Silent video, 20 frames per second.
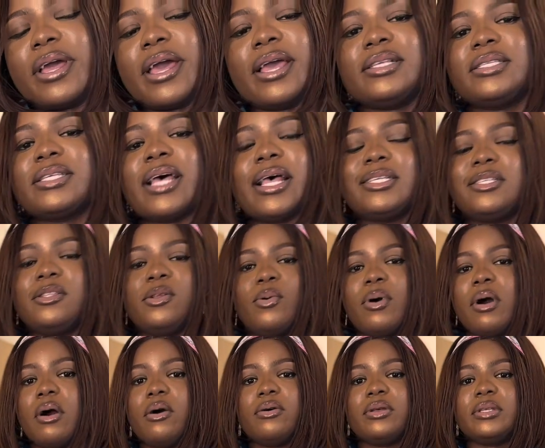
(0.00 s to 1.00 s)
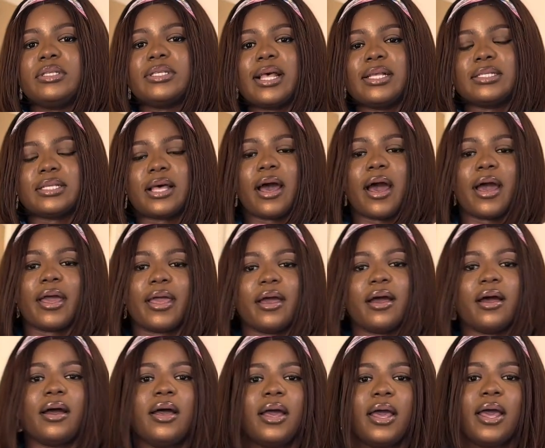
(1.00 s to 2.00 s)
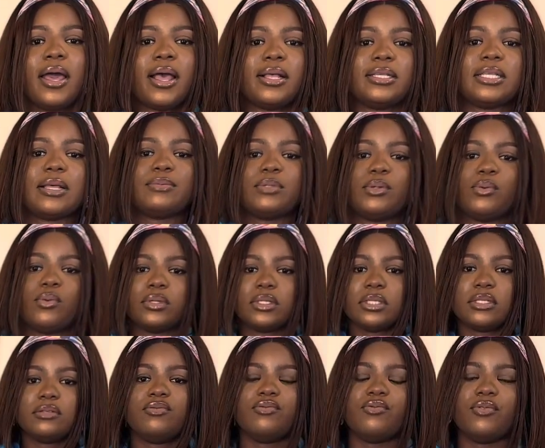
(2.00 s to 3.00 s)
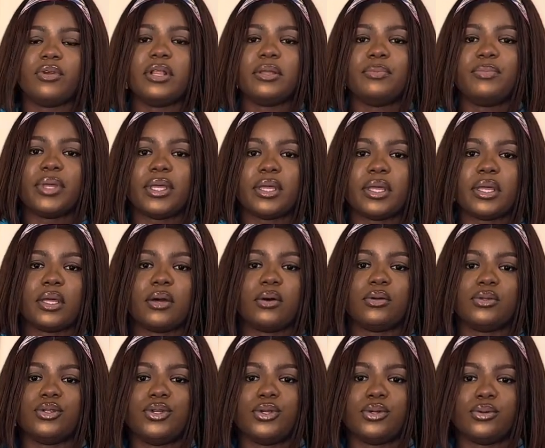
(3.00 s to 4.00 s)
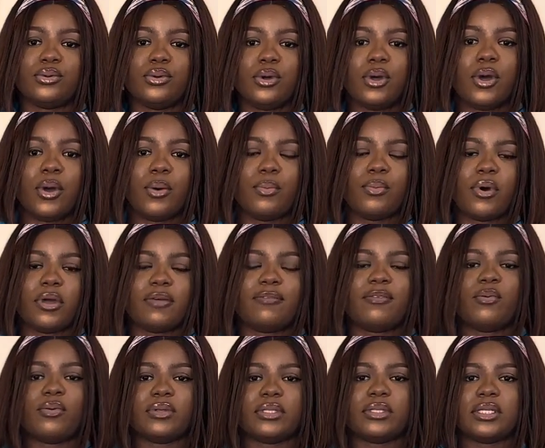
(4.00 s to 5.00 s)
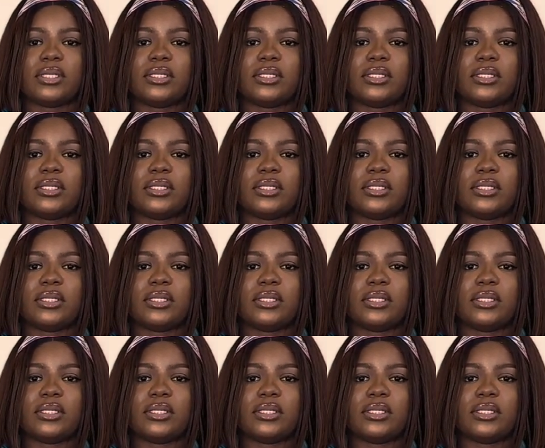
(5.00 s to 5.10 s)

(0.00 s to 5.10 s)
get a size lower or a size higher, except you want it really big on you, or if you want